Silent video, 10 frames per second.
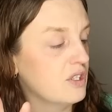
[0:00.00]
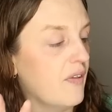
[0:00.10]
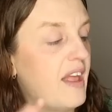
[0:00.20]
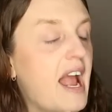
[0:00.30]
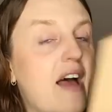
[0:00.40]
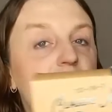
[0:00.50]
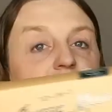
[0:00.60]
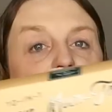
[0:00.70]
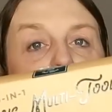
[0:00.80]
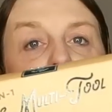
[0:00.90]
So they had
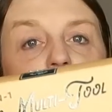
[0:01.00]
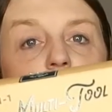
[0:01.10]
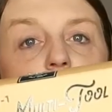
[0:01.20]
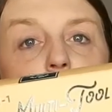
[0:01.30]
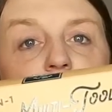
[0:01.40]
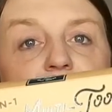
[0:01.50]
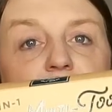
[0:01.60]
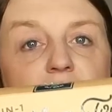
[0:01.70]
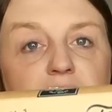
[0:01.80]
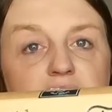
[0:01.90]
this for
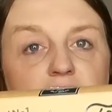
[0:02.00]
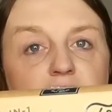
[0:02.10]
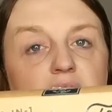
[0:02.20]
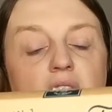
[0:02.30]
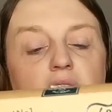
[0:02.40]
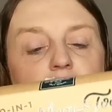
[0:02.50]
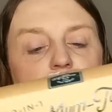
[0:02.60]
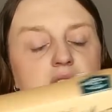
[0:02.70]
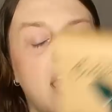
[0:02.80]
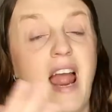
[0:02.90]

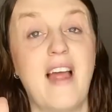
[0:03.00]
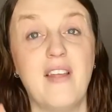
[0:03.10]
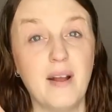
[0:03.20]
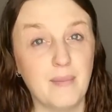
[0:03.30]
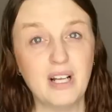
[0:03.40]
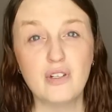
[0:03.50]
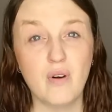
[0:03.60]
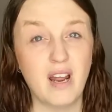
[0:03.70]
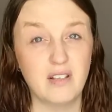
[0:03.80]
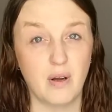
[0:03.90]
$15 and that my
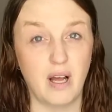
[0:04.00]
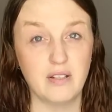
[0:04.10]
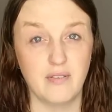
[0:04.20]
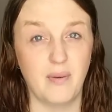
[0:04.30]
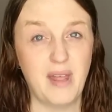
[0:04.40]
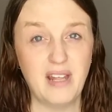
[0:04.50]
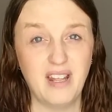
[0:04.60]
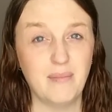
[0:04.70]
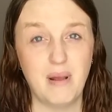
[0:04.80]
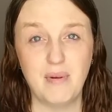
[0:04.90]
store had tons of them. They had
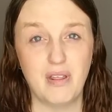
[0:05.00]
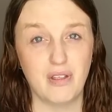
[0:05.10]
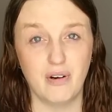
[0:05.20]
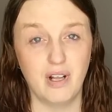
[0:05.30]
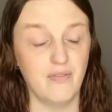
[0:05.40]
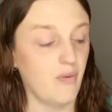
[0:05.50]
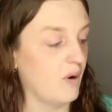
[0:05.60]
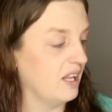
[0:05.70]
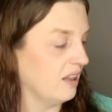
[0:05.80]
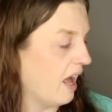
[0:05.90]
like maybe 30,
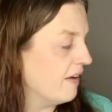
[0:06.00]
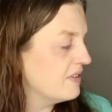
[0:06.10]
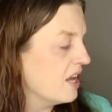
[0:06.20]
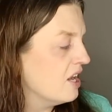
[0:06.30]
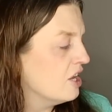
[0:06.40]
40 left.